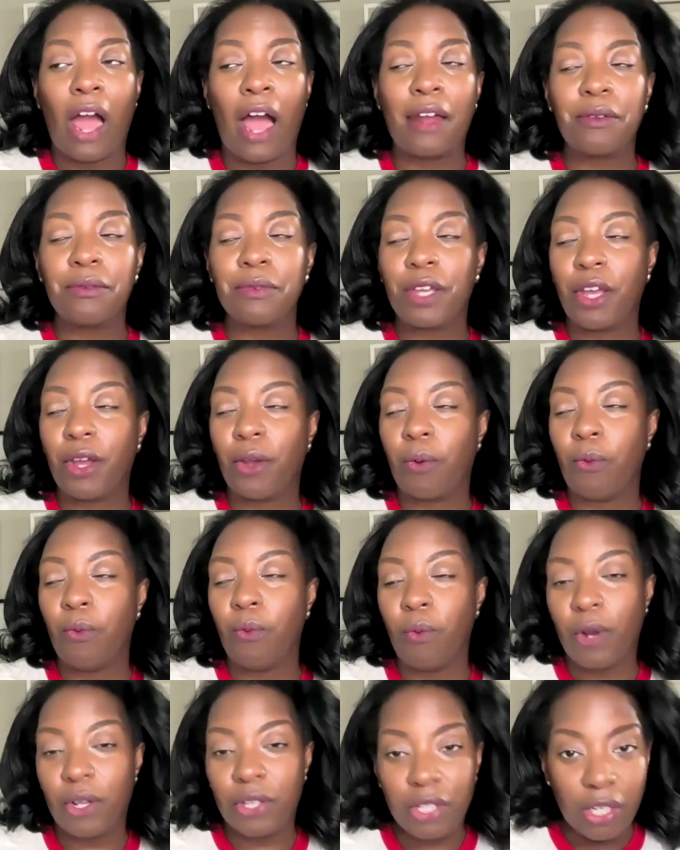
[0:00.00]
I don't care
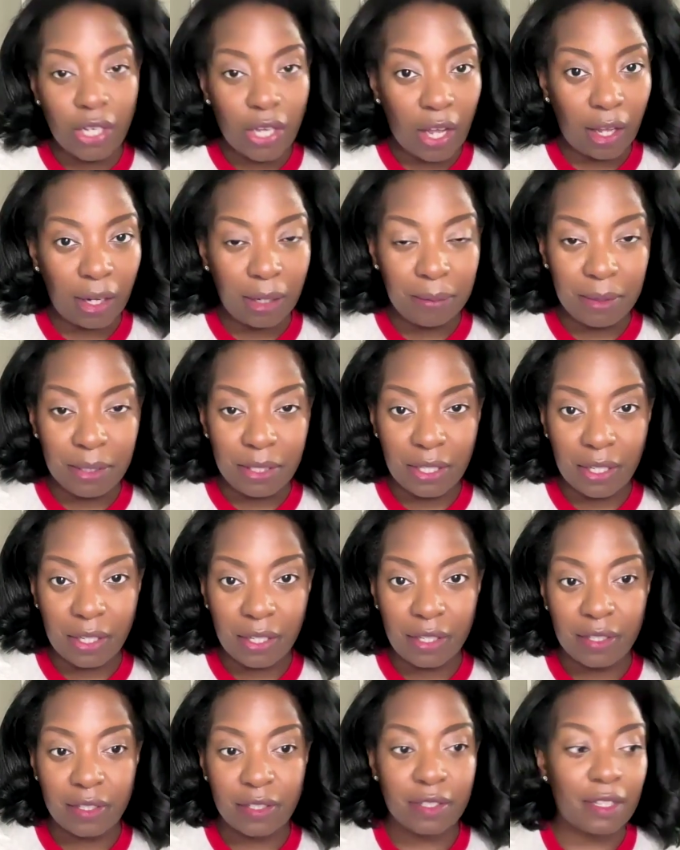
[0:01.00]
what the economy
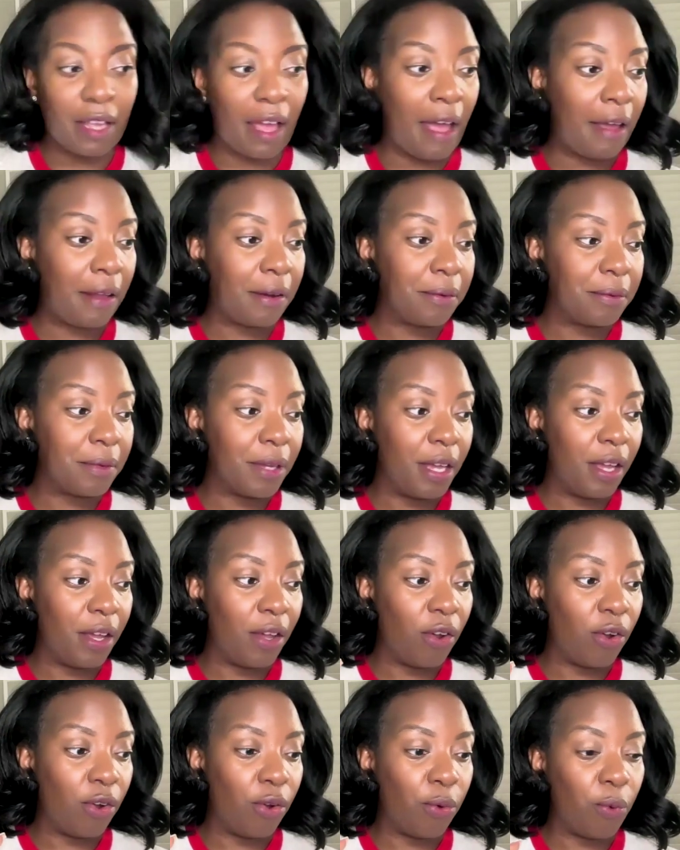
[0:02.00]
does. I don't
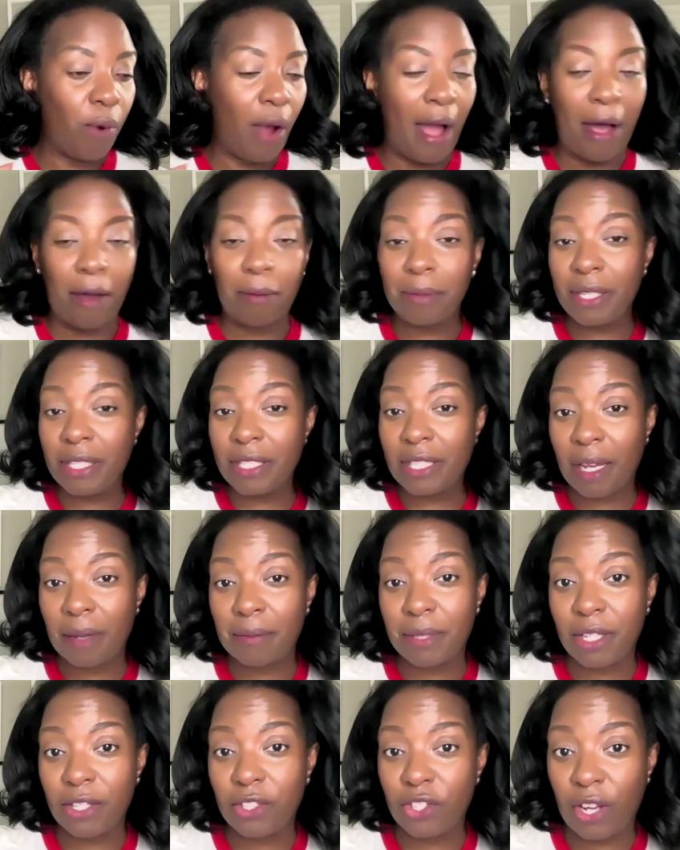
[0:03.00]
care how many
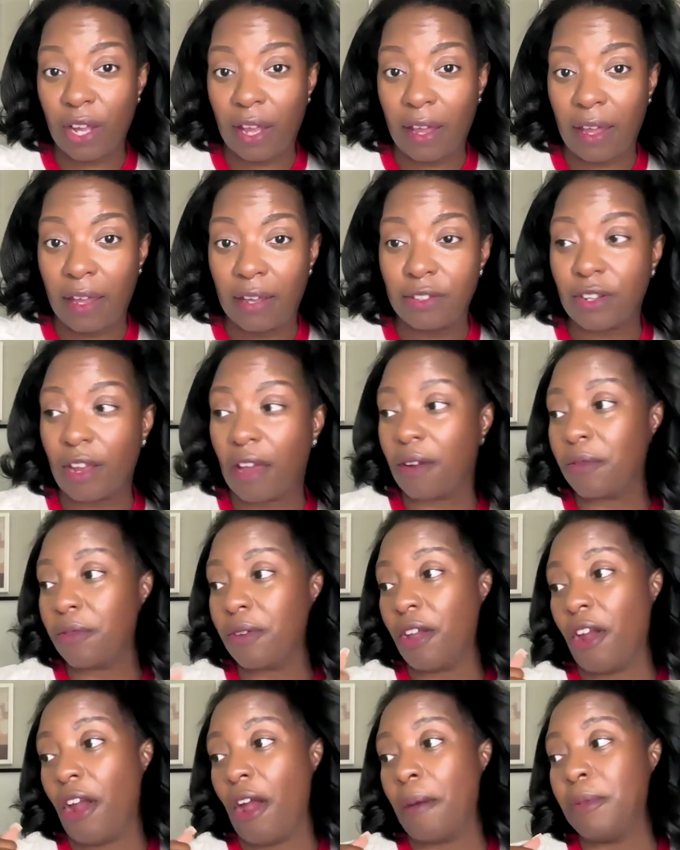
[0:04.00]
times they change. I
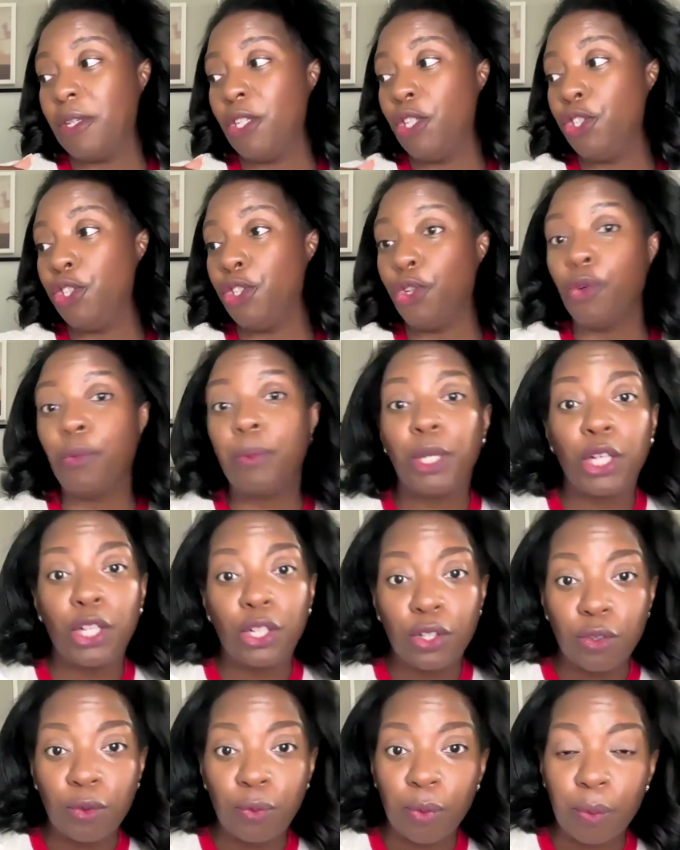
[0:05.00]
don't care how many doom and
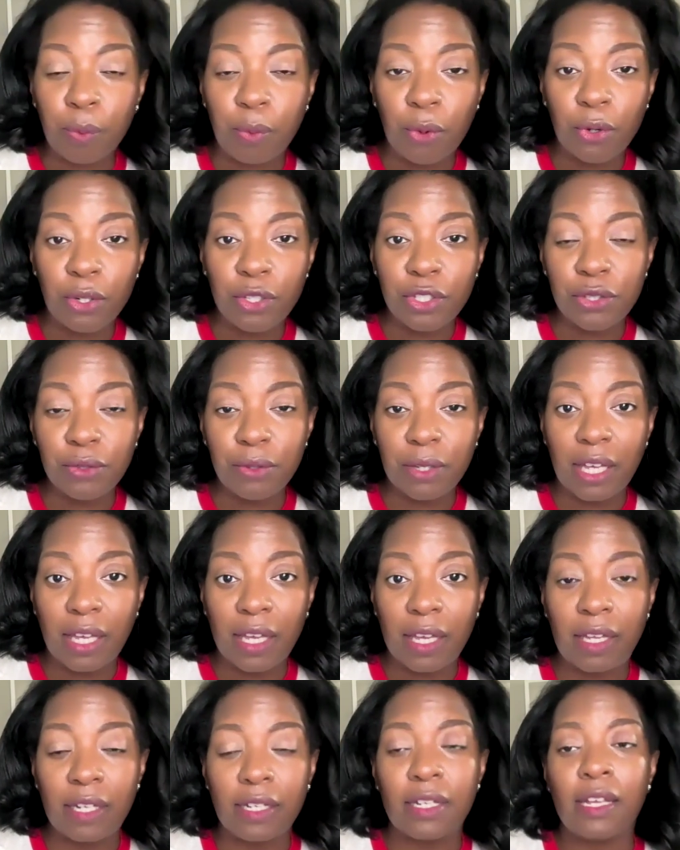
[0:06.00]
gloom reports you
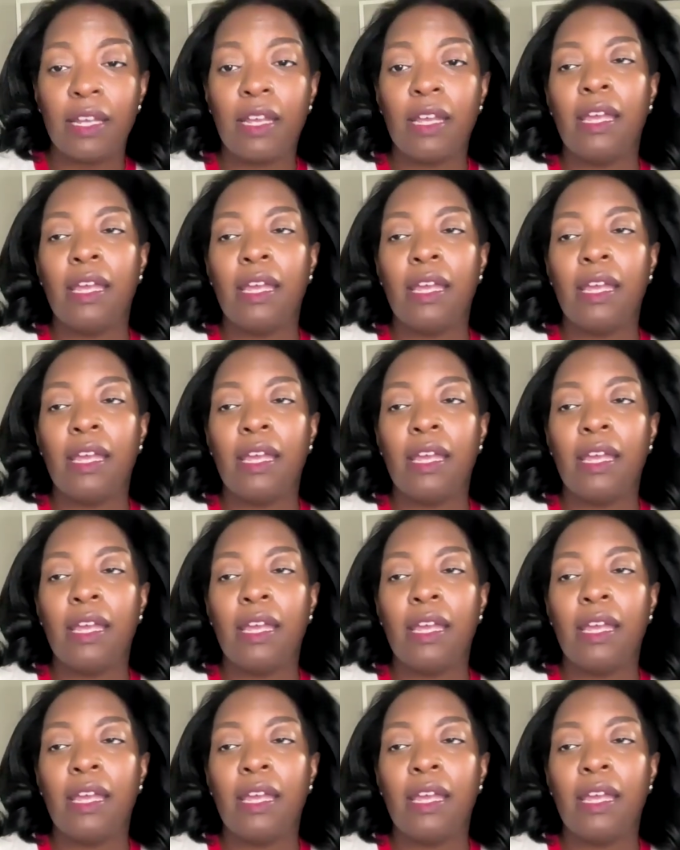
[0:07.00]
get.